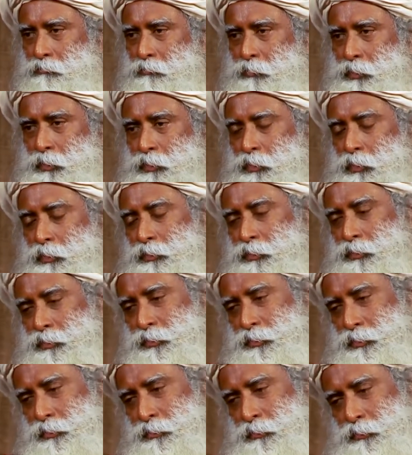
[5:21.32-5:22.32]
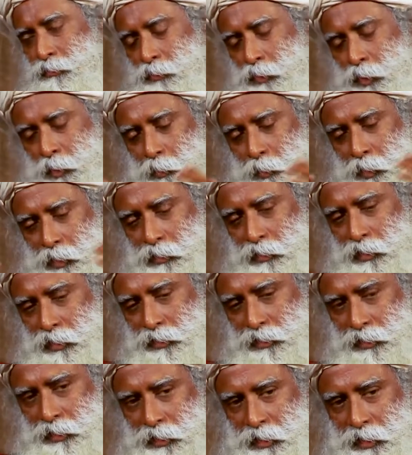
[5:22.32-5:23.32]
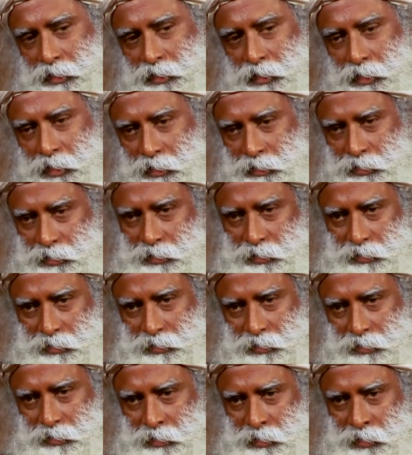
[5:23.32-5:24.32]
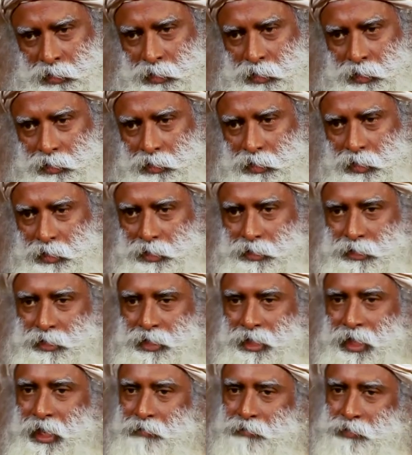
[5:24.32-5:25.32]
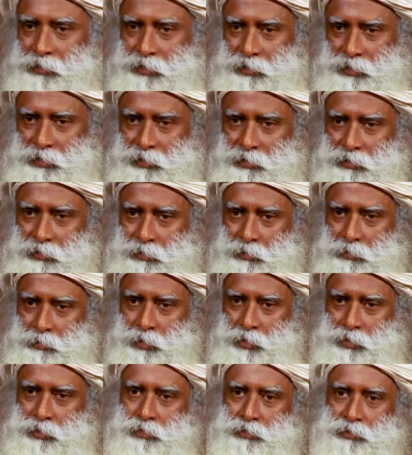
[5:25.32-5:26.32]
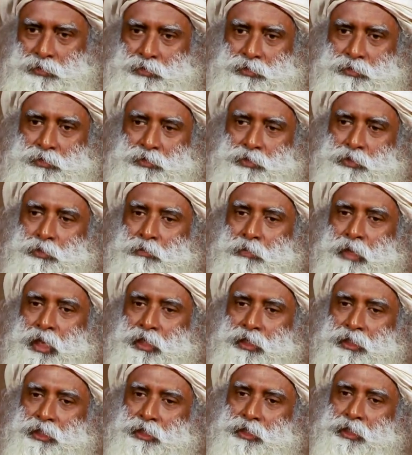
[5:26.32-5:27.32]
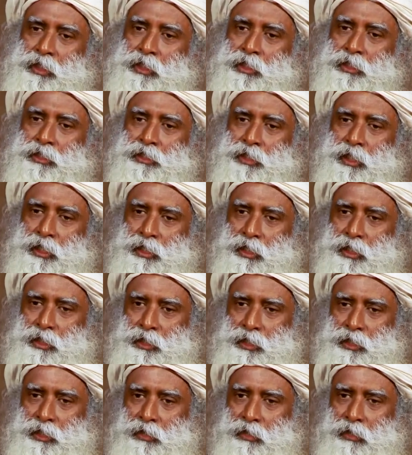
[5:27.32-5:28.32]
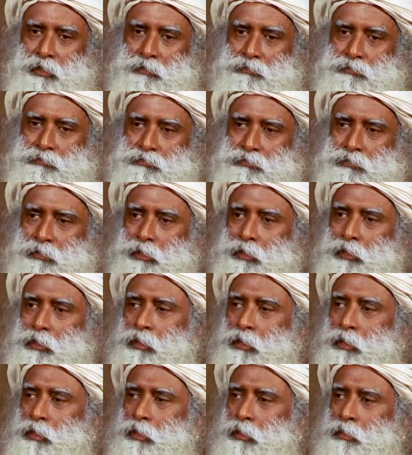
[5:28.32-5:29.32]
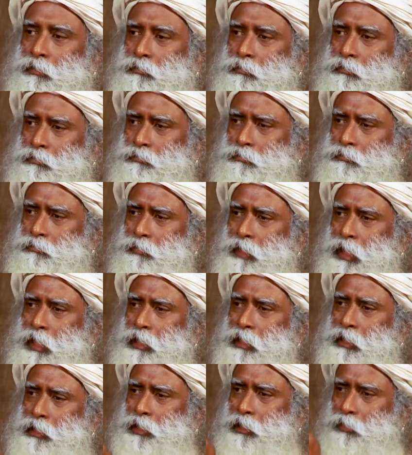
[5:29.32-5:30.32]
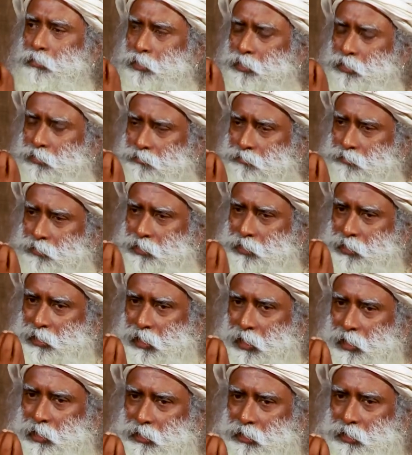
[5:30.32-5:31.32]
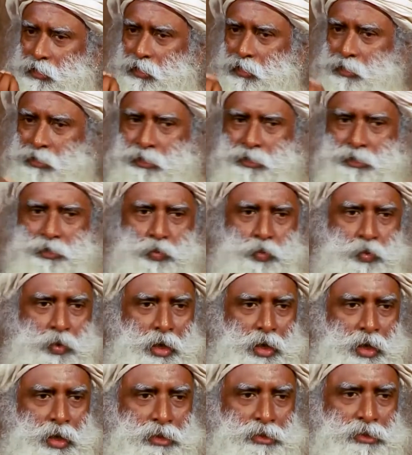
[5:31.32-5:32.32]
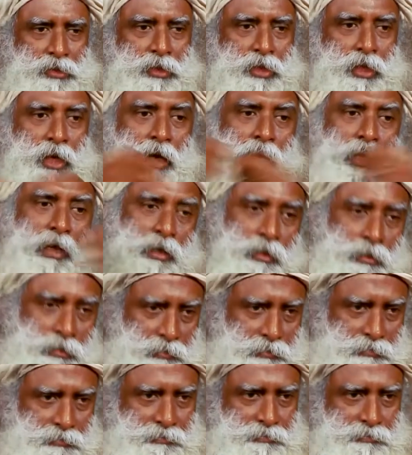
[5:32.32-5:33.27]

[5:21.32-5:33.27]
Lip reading: Because what we call as creation exists, there is gravity, because to maintain the integrity of a little bit of physicality in this vast kala,